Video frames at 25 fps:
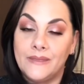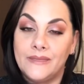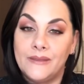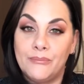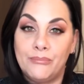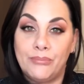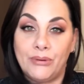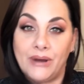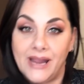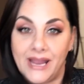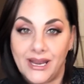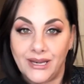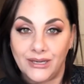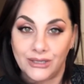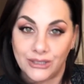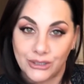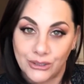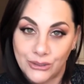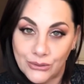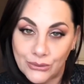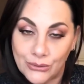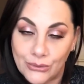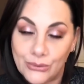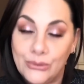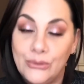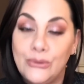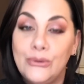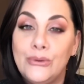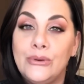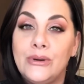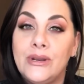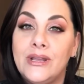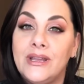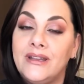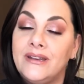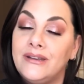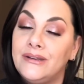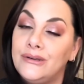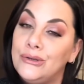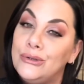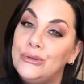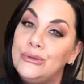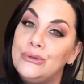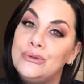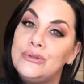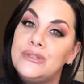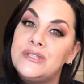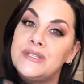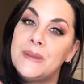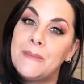the brand new Huda
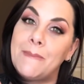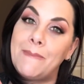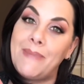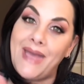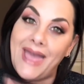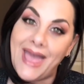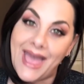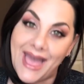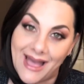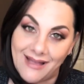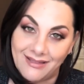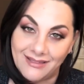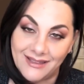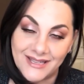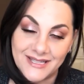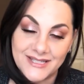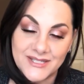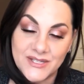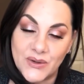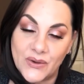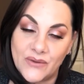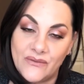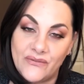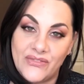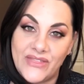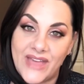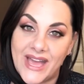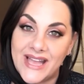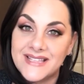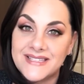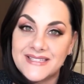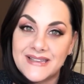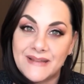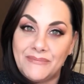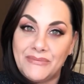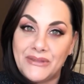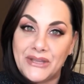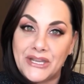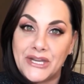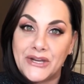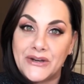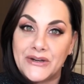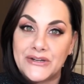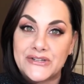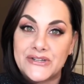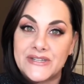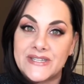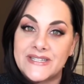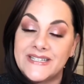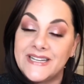Nudes palette. So if that's something you're
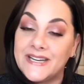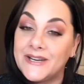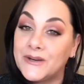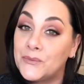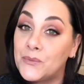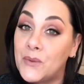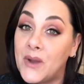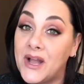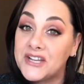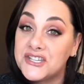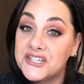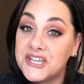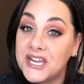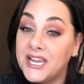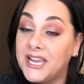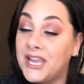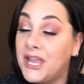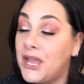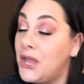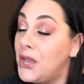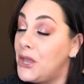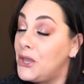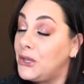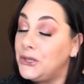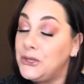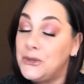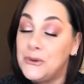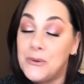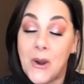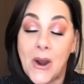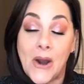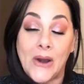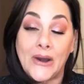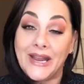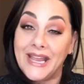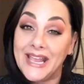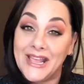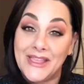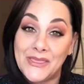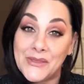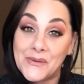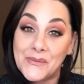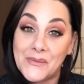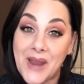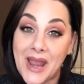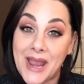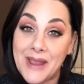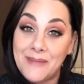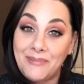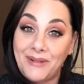interested in watching, you are in the
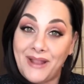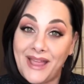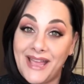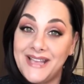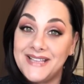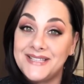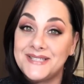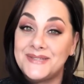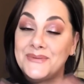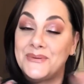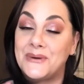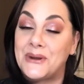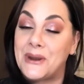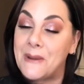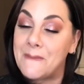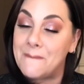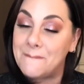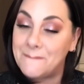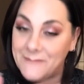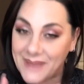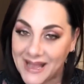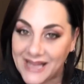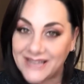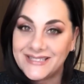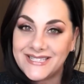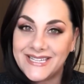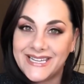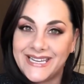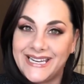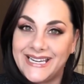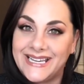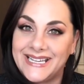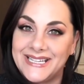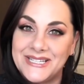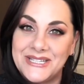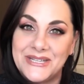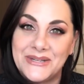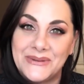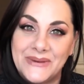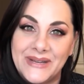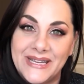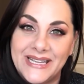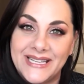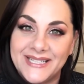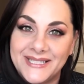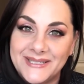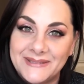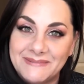right place. We're about to get into it.